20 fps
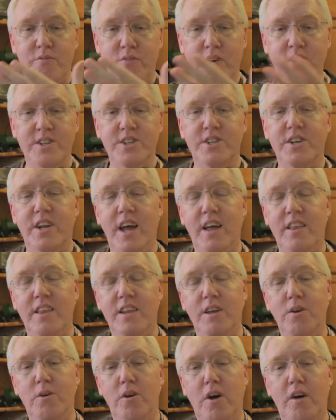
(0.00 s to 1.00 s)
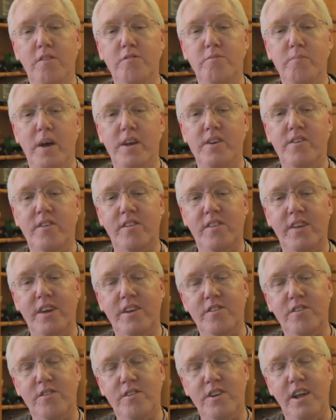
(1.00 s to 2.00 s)
functionality of Magic
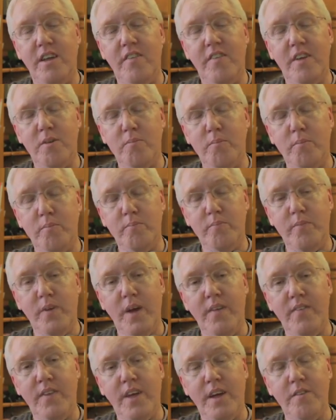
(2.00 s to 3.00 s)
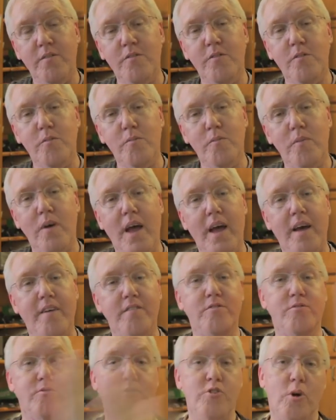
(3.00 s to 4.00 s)
Lantern and then
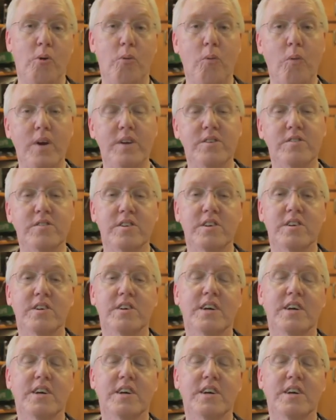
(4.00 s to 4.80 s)
have no risk.